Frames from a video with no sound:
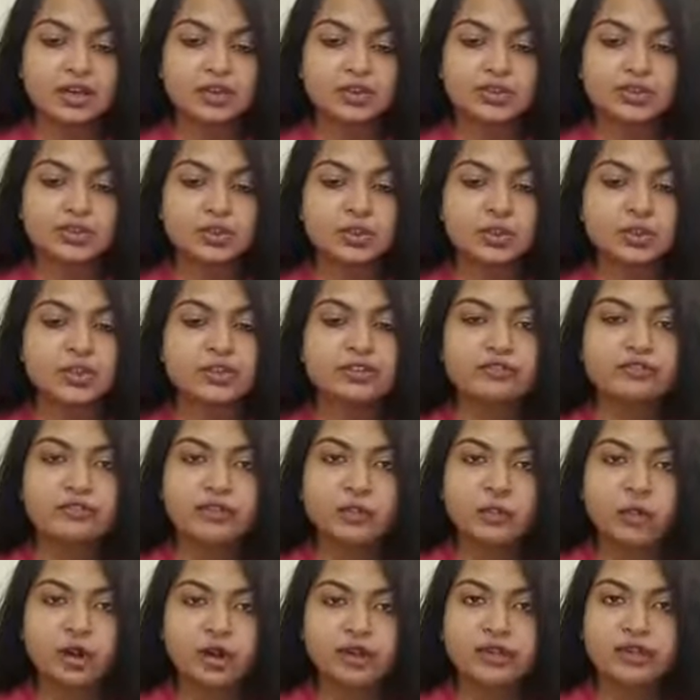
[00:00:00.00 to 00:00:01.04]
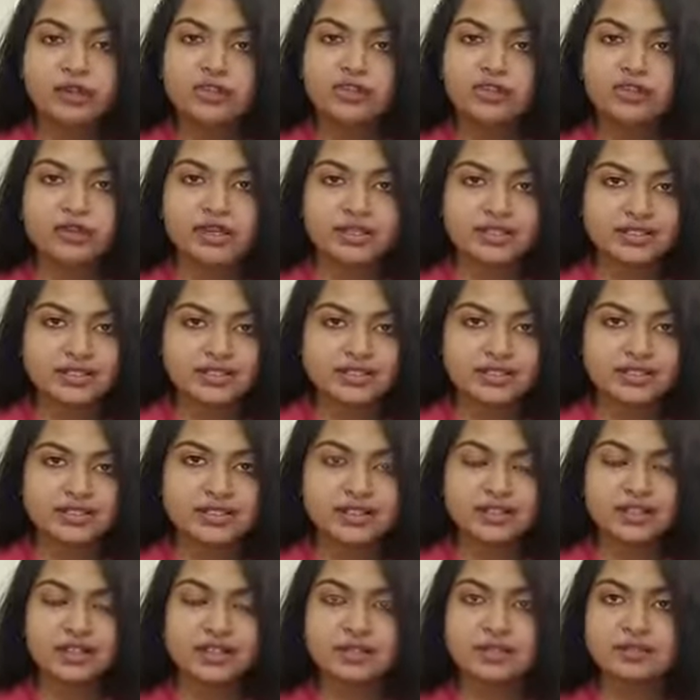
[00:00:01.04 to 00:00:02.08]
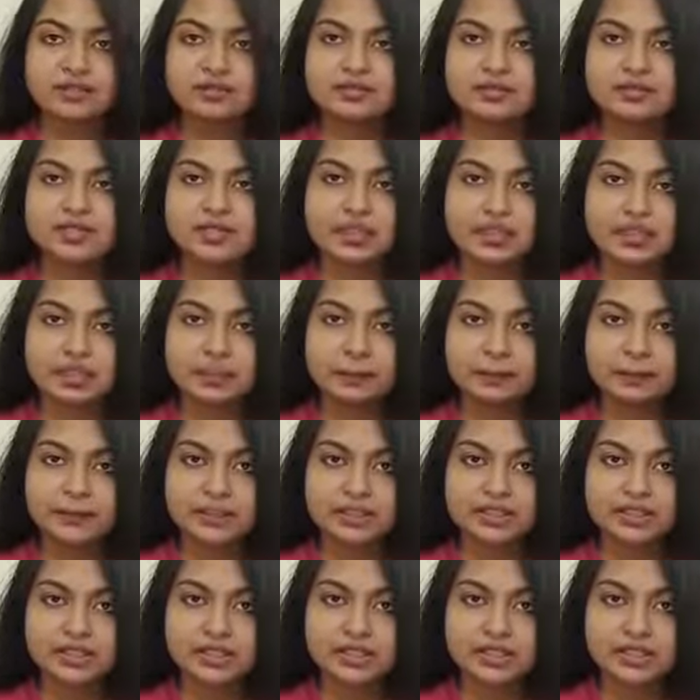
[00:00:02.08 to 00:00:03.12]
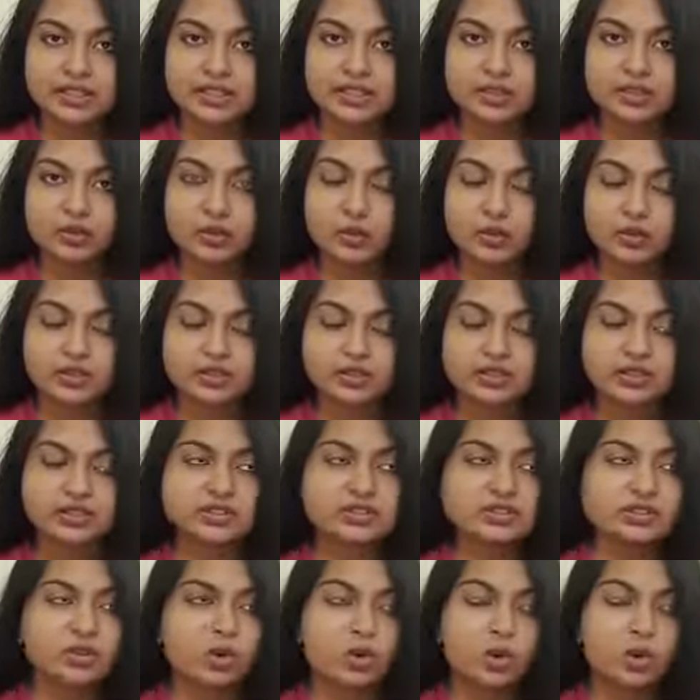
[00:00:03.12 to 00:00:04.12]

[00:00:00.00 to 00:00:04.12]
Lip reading: So if you are interested in taking PTE courses